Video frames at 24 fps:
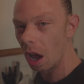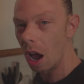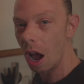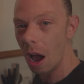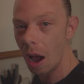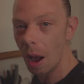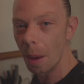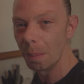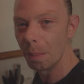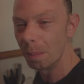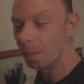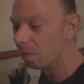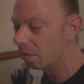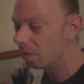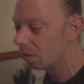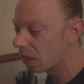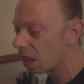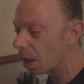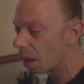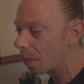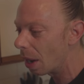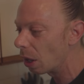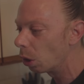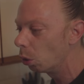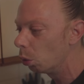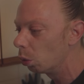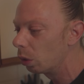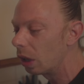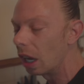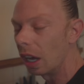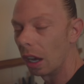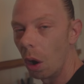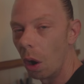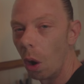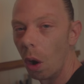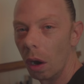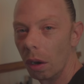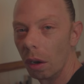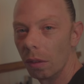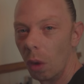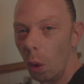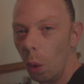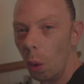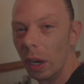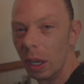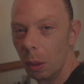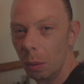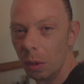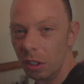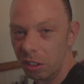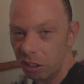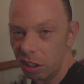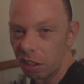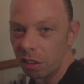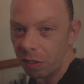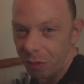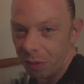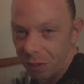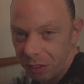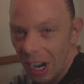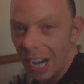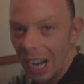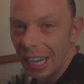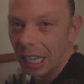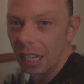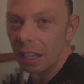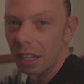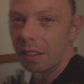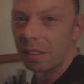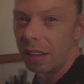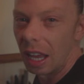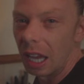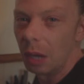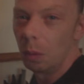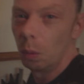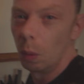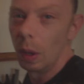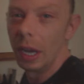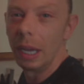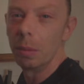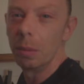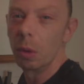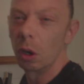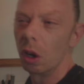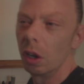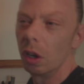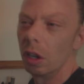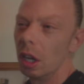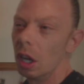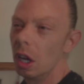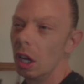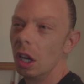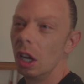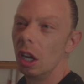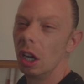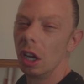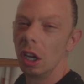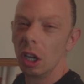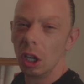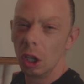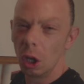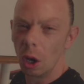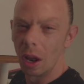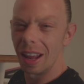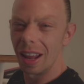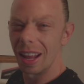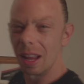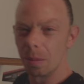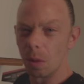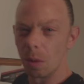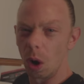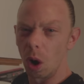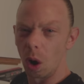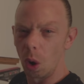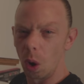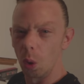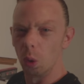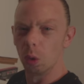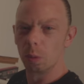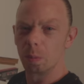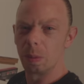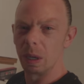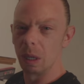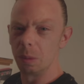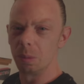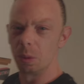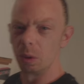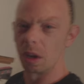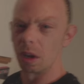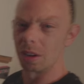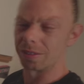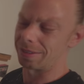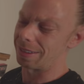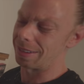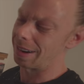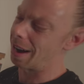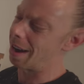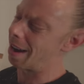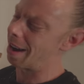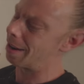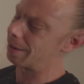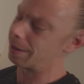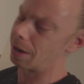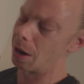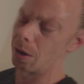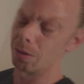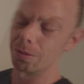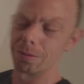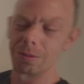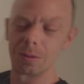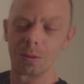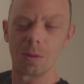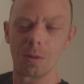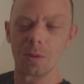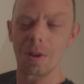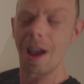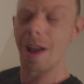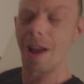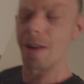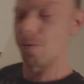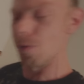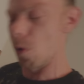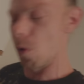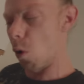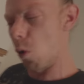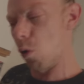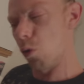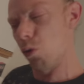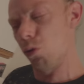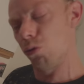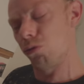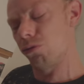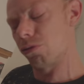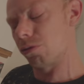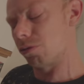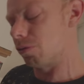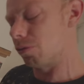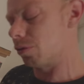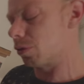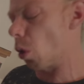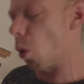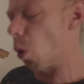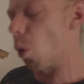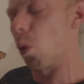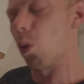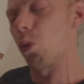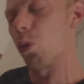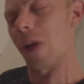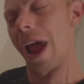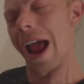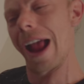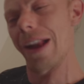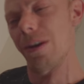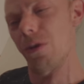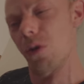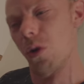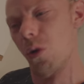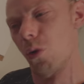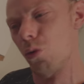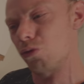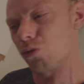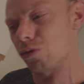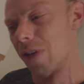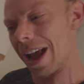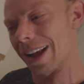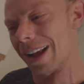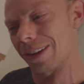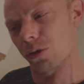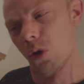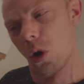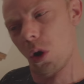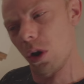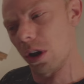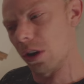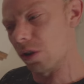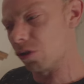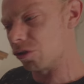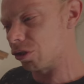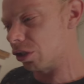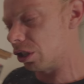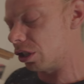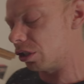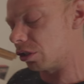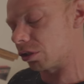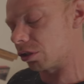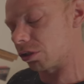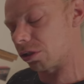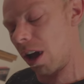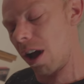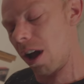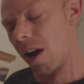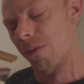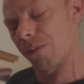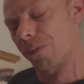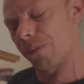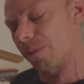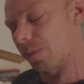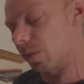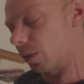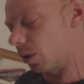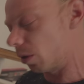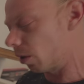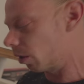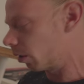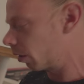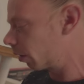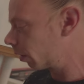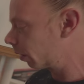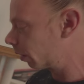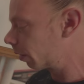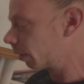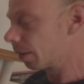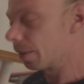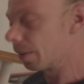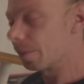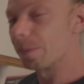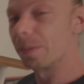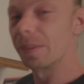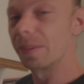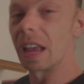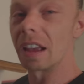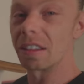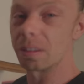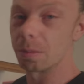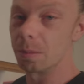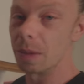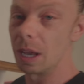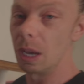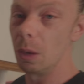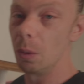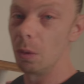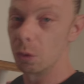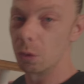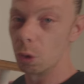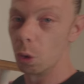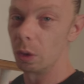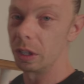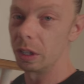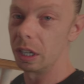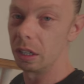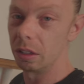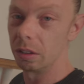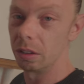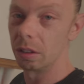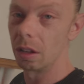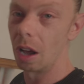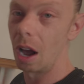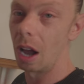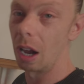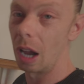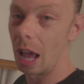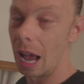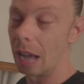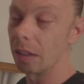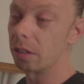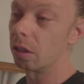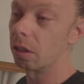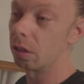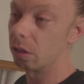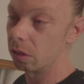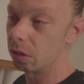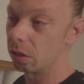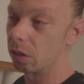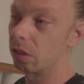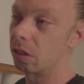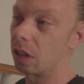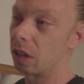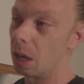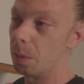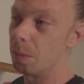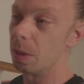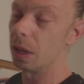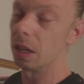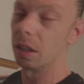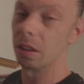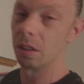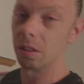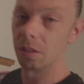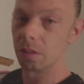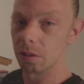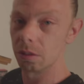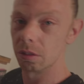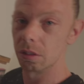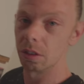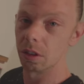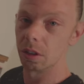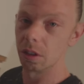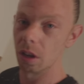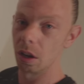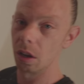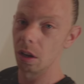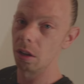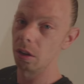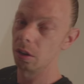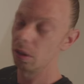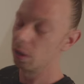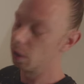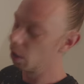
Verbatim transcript: a man who get oil and just fry it same way because you know them old people like, nah, don't all that new, all that new technology stuff. That's me with cooking. I like to keep it, you know.